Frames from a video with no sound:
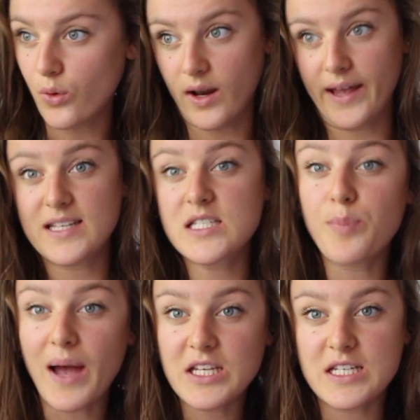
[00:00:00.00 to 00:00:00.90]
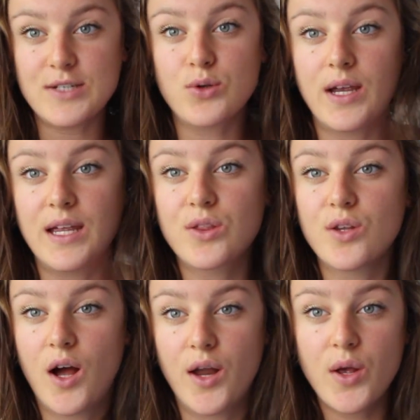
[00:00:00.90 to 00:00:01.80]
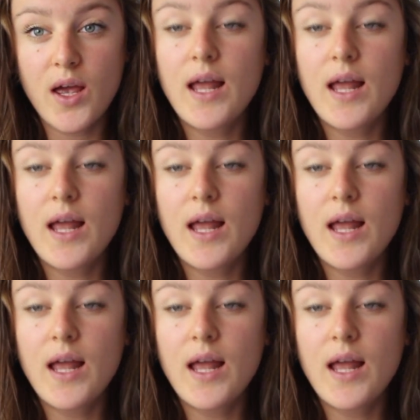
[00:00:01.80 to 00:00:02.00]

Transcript: or like especially Doi Inthanon,